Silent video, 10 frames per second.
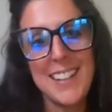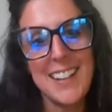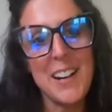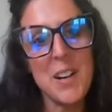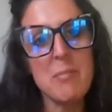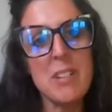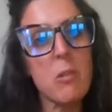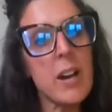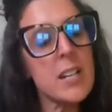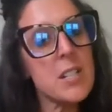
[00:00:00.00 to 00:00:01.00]
Now
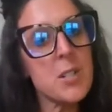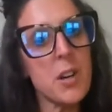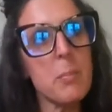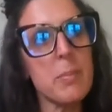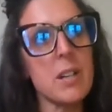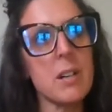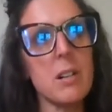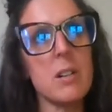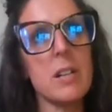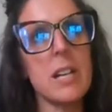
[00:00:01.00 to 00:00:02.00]
Rotties are up there,
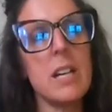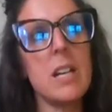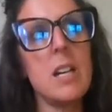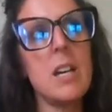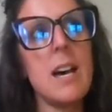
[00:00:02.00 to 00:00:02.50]
okay,